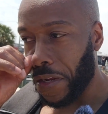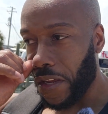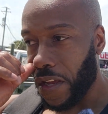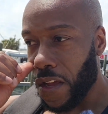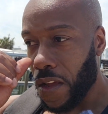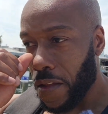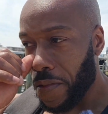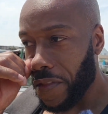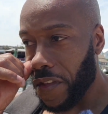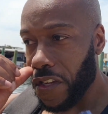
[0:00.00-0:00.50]

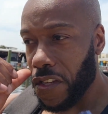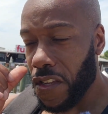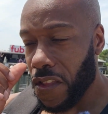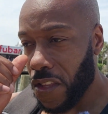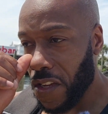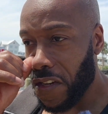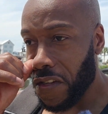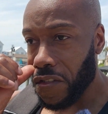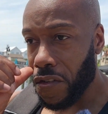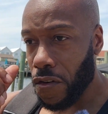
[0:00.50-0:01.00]
These
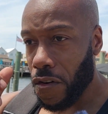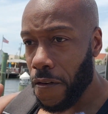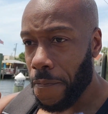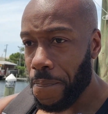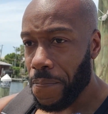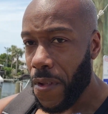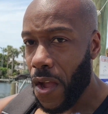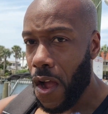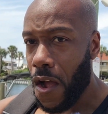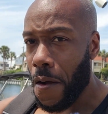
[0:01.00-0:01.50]
are
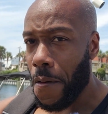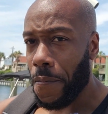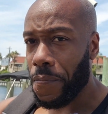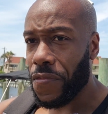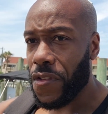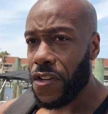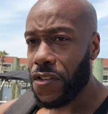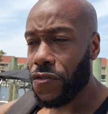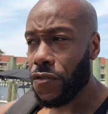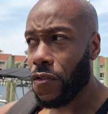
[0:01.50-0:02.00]

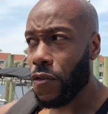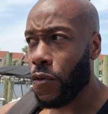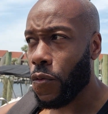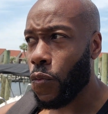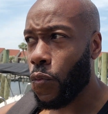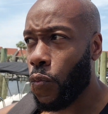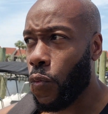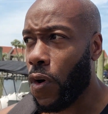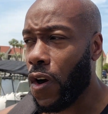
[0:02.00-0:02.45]
one